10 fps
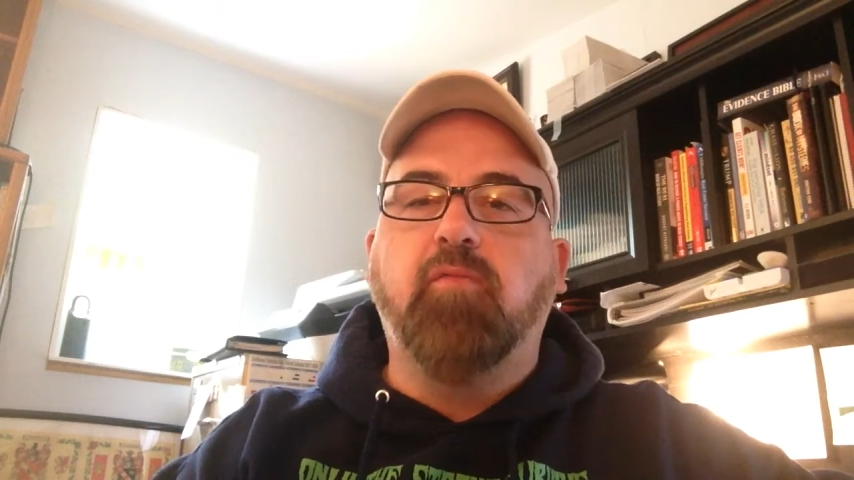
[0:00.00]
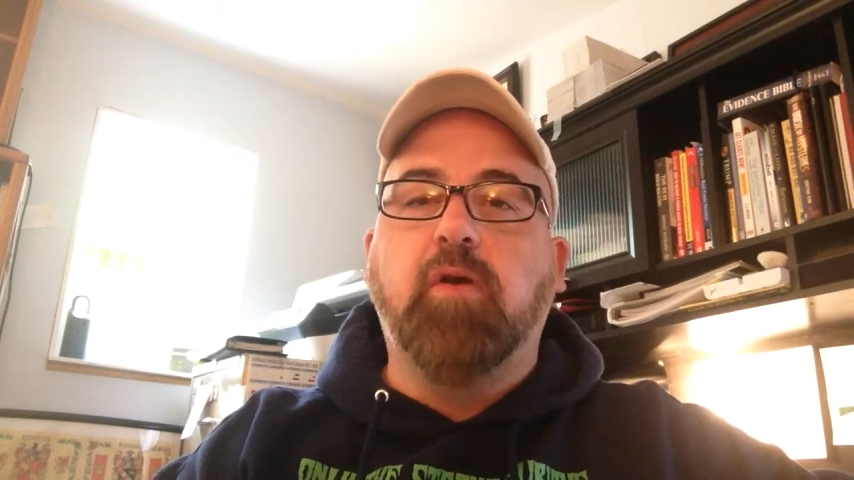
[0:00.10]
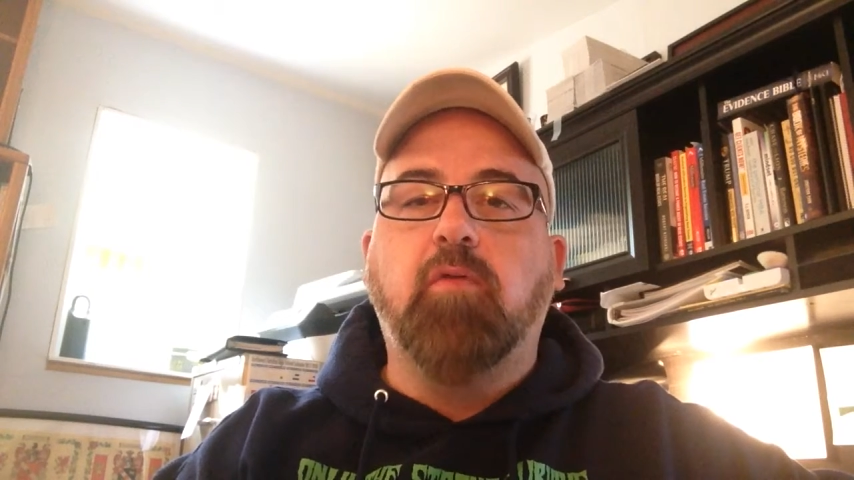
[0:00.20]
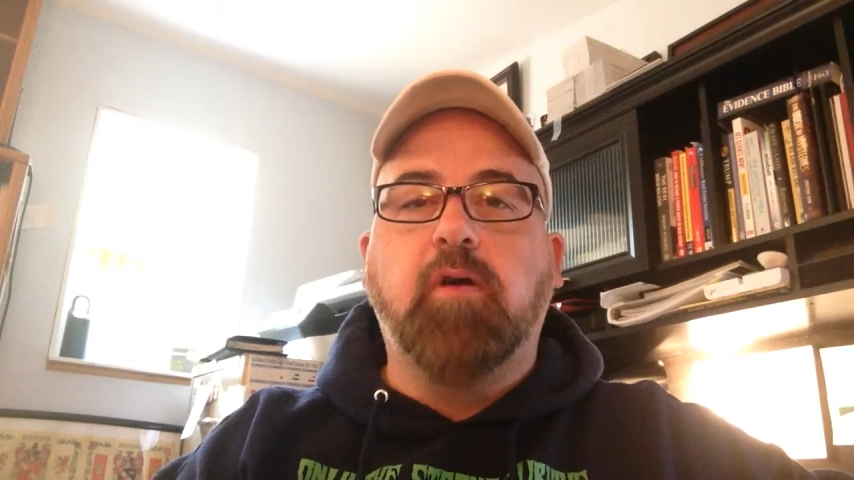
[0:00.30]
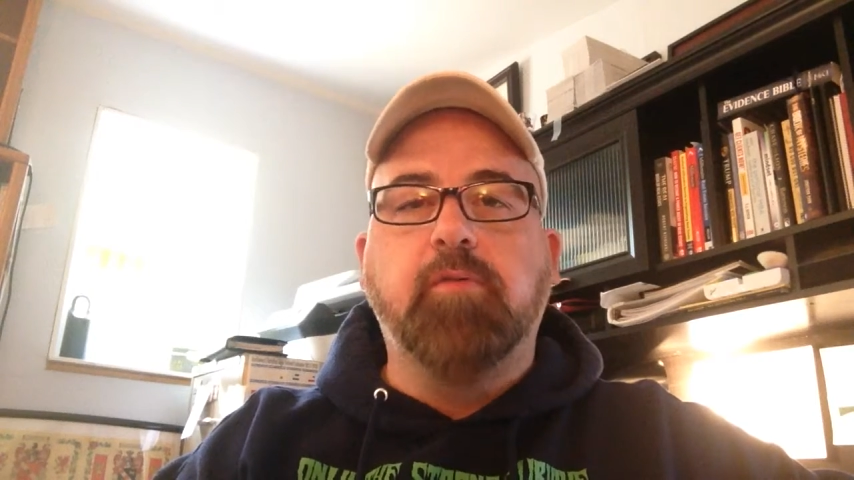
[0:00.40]

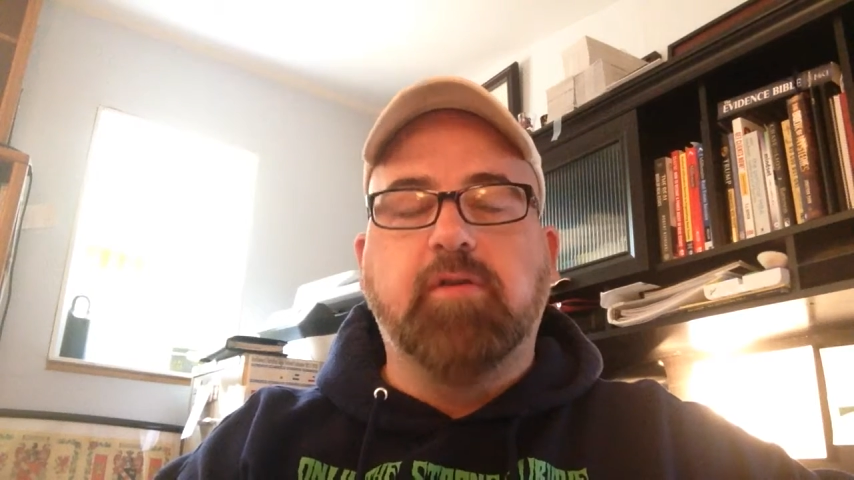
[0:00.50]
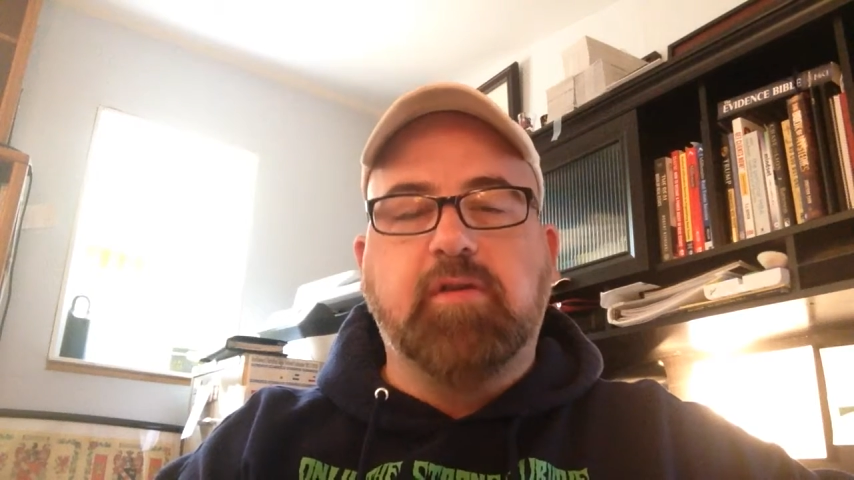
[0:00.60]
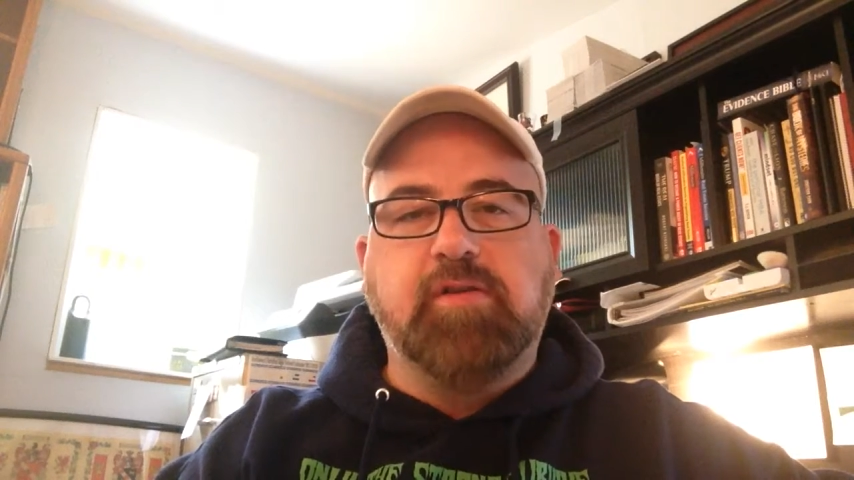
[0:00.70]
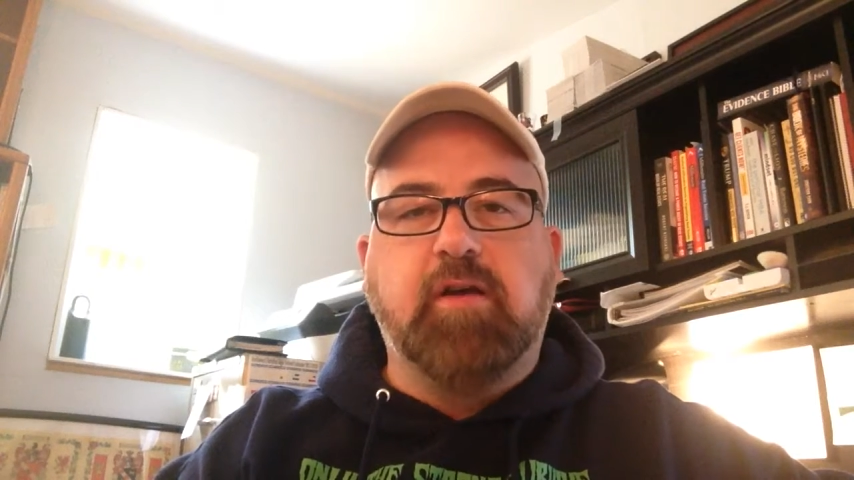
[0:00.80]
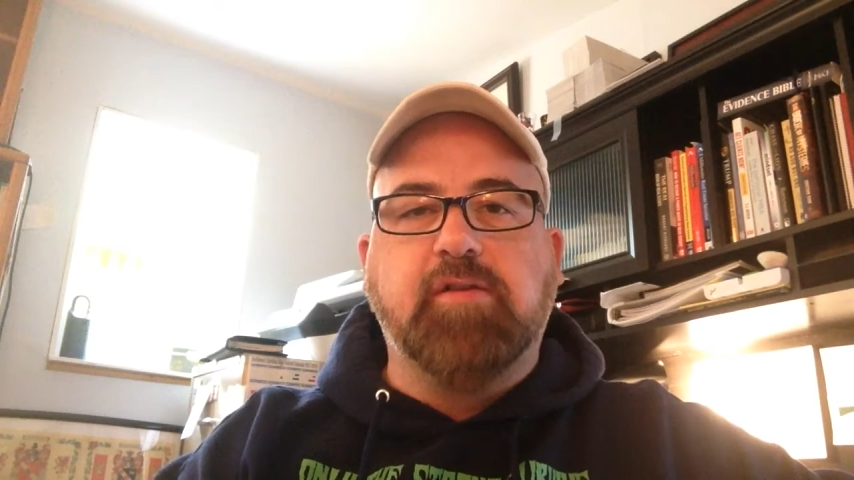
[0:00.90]
we were able to
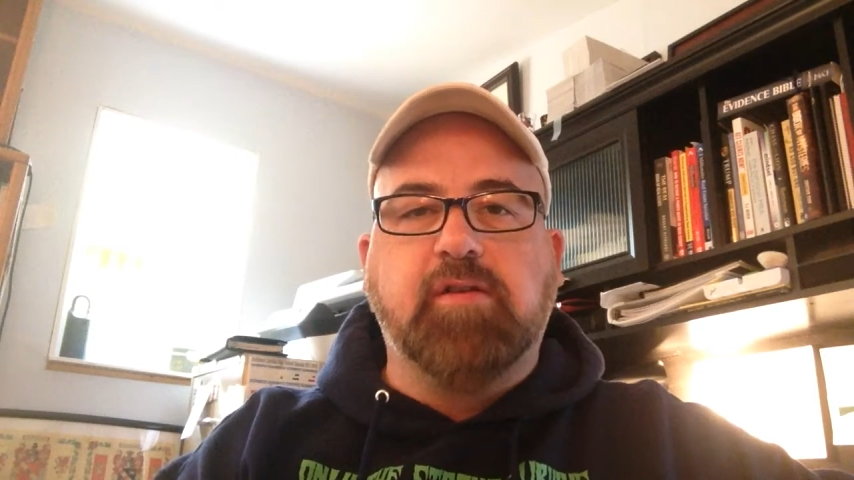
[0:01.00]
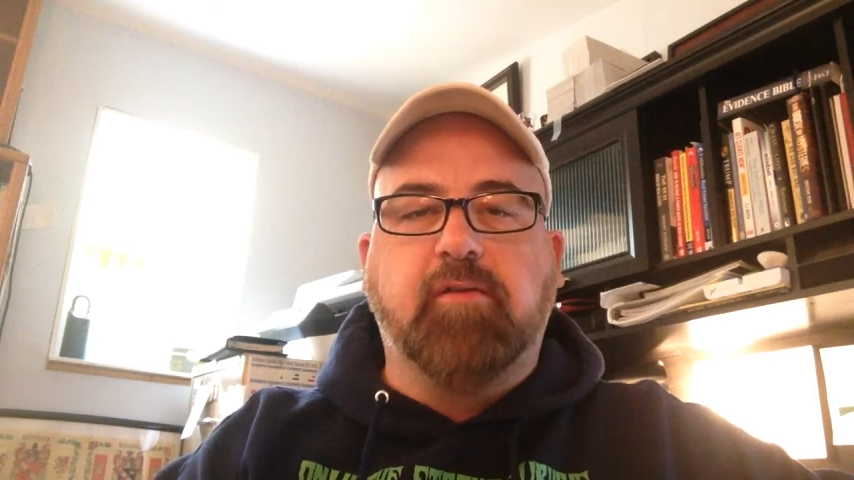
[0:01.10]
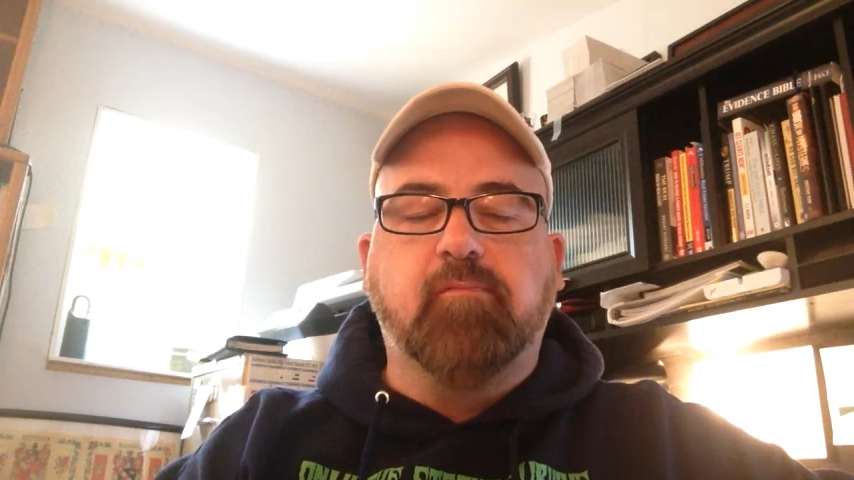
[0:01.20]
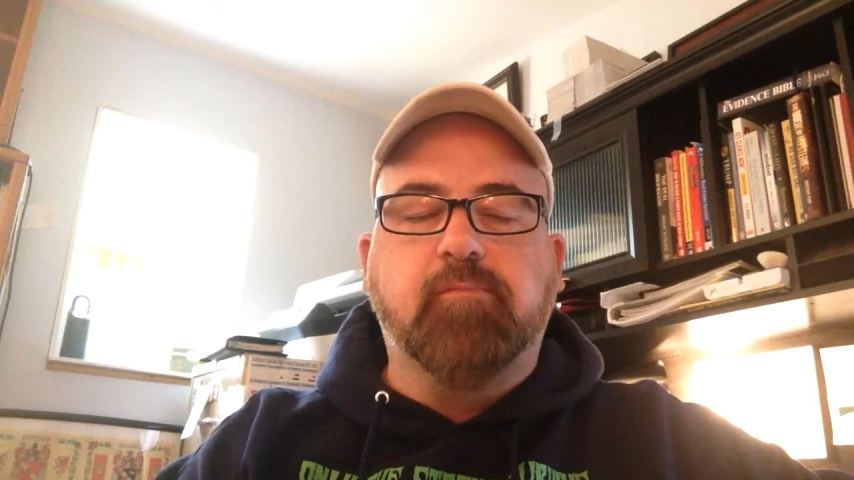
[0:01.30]
discuss it.